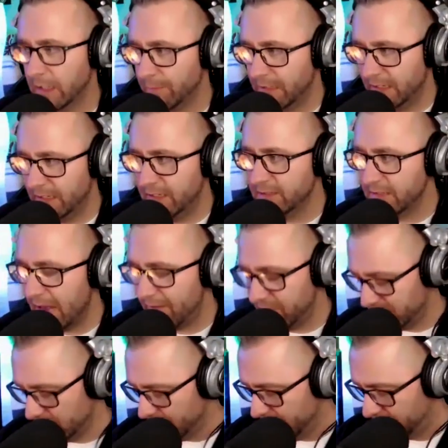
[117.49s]
Like, I mean, he is
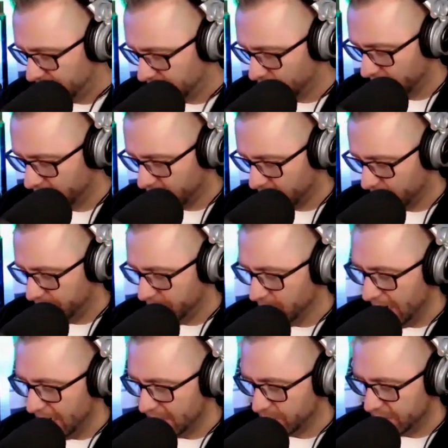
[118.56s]
having some issues with the
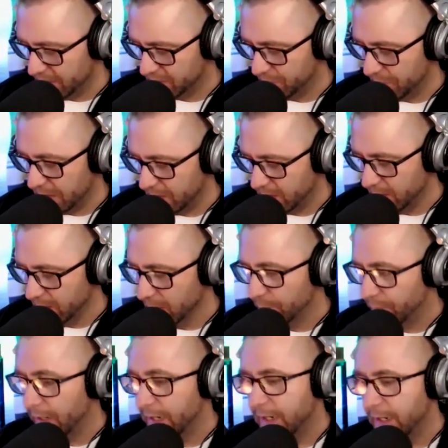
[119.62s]
computer as we speak here,
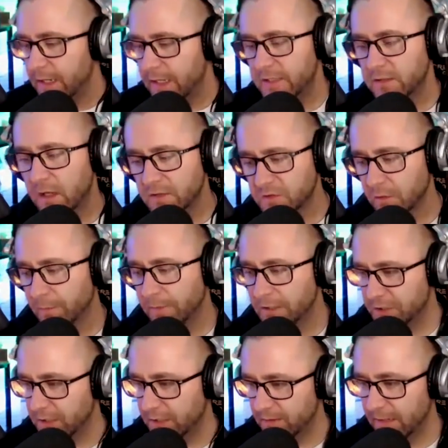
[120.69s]
but he's also
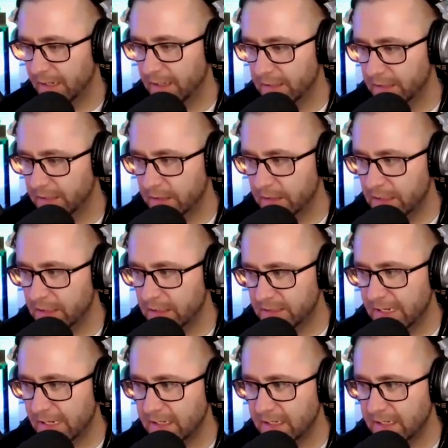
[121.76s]
mentioning that he's